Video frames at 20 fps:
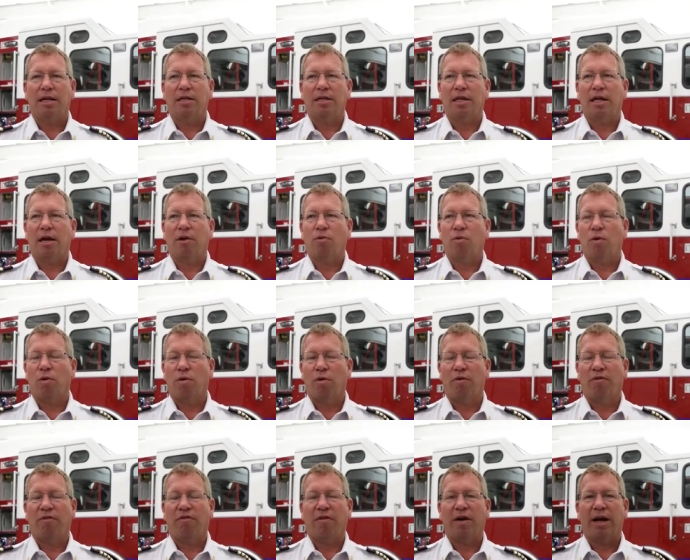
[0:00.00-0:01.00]
into that
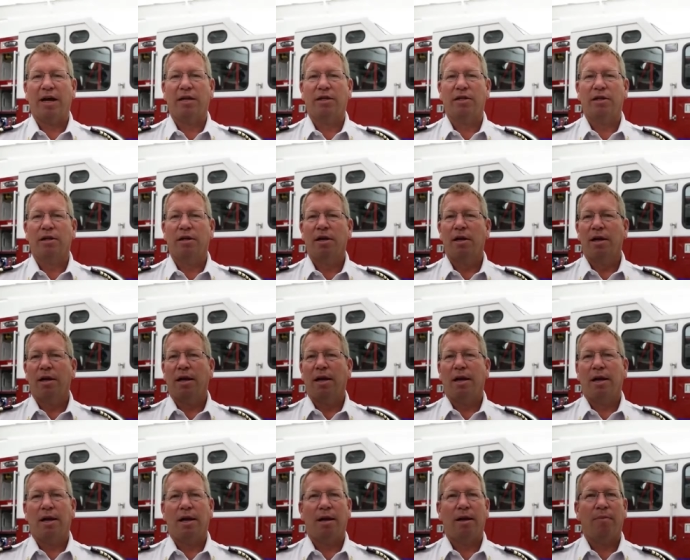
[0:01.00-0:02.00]
rollover factor.
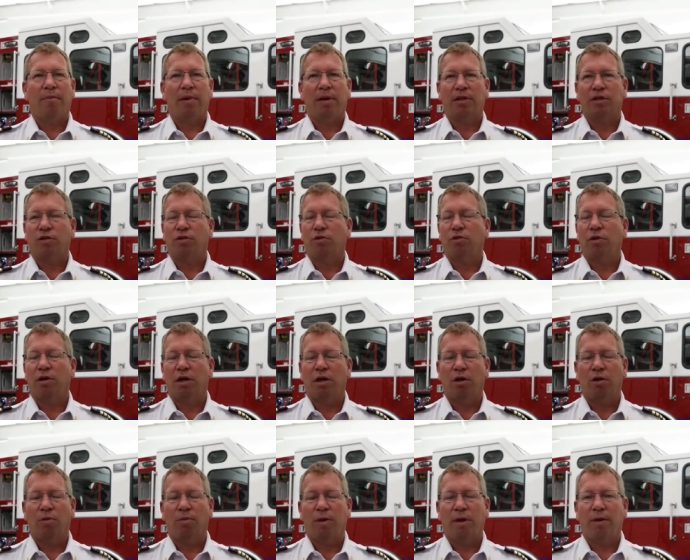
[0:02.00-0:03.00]
Extruded
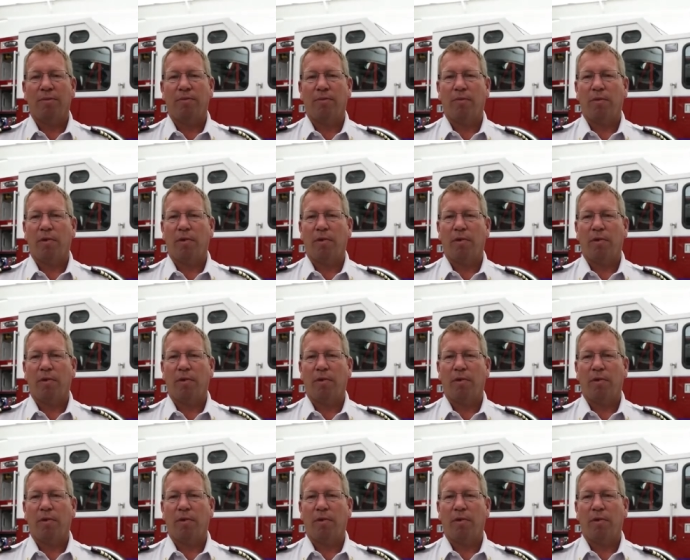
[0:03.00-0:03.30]
aluminum,